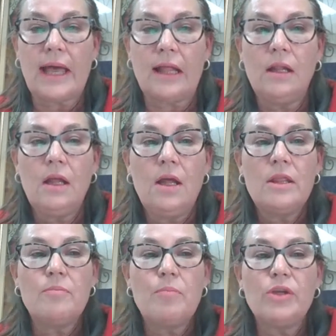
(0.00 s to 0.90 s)
scale,
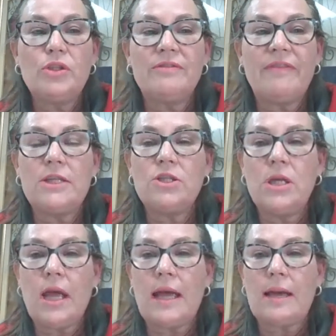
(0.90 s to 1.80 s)
the
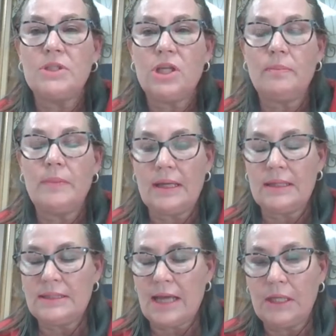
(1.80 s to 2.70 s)
motivation
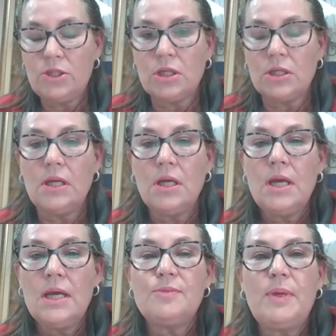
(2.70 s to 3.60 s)
dimension
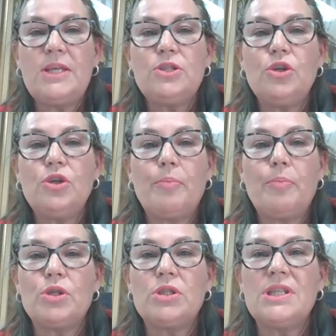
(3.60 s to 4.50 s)
speaks to a
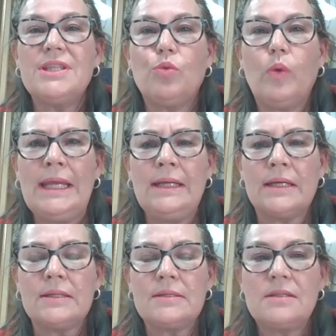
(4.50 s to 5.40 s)
person's
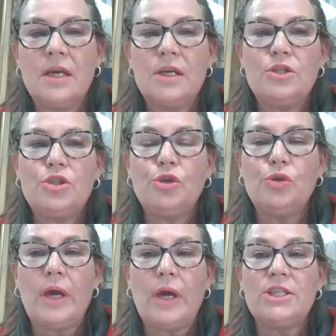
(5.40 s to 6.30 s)
willingness
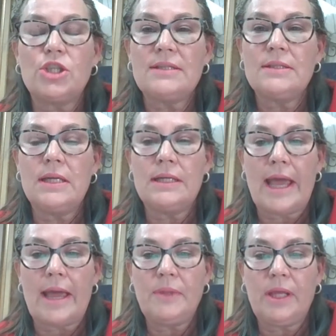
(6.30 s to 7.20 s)
to adjust and
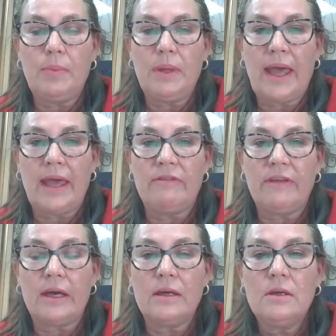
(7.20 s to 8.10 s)
adapt their
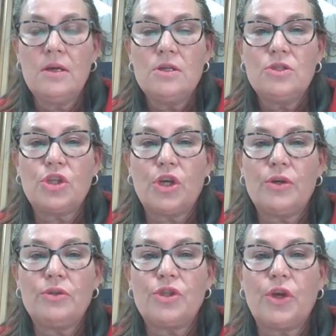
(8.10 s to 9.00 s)
behavior.
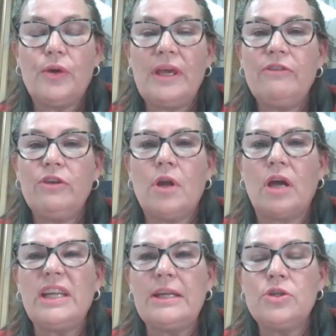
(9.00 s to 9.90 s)
So if you're
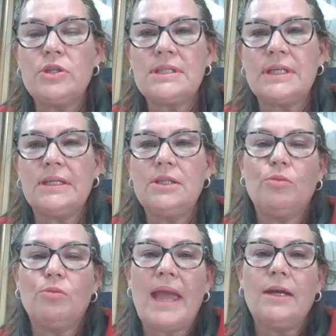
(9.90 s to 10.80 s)
not
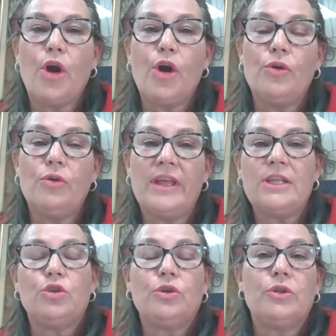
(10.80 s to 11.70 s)
interested, you may know
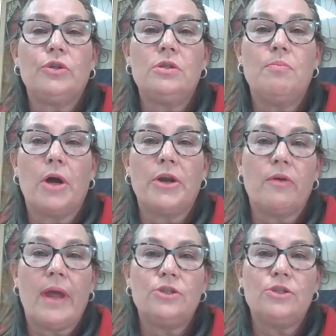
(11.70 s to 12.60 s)
that you could
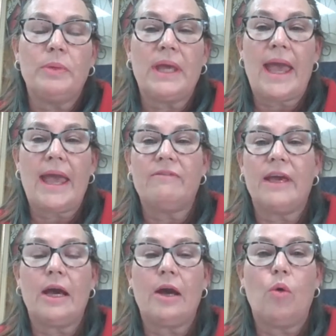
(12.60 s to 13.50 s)
moderate your
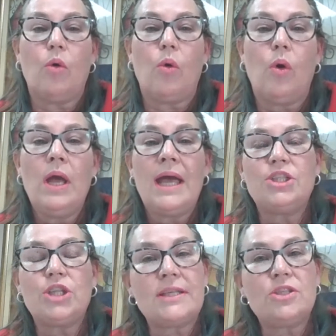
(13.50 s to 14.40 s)
behavior or
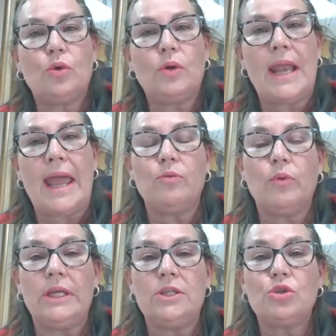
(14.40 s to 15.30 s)
adjust your
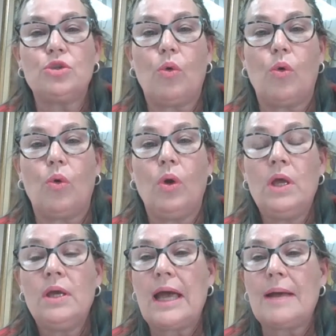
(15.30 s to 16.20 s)
language or
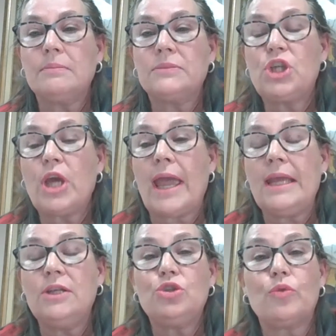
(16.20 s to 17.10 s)

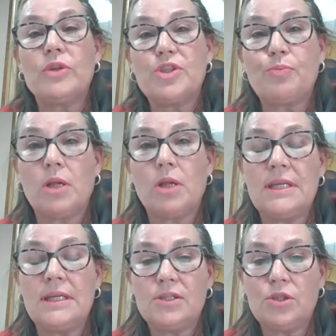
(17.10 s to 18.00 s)
change your
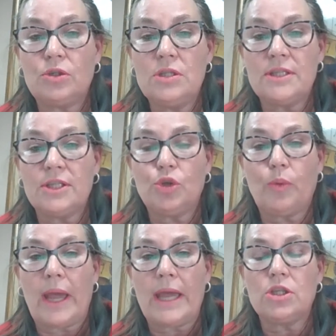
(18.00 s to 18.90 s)
response in a certain
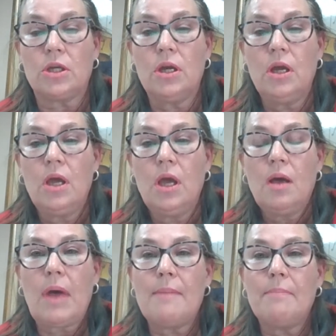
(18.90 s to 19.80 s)
situation.
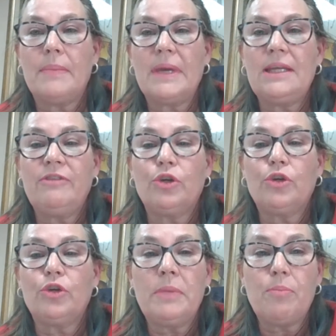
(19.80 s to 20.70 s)
But if you
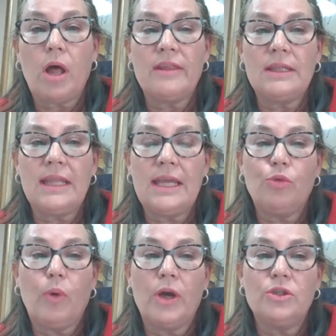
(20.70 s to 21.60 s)
couldn't be bothered, then
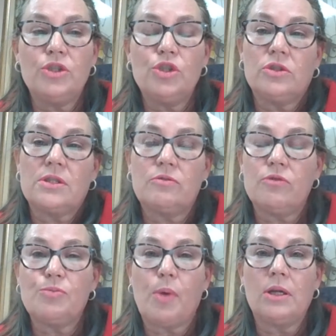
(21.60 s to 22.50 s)
you won't. You'll just
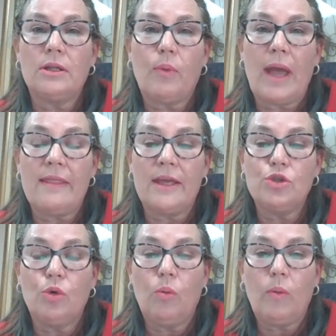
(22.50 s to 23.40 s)
respond the way
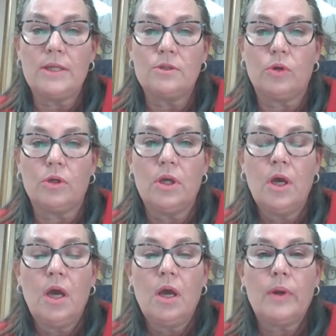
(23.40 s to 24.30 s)
that you always would.
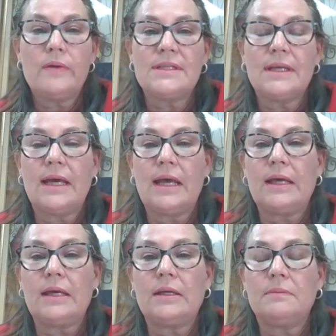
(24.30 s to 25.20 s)
Whereas
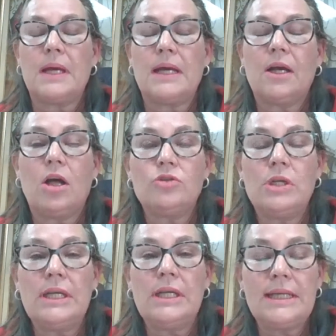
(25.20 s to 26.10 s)
a
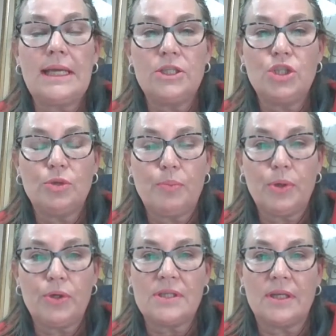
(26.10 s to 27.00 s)
culturally intelligent
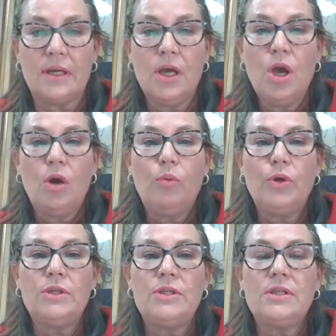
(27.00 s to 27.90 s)
person
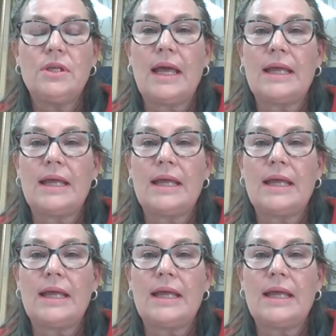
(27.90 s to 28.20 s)
would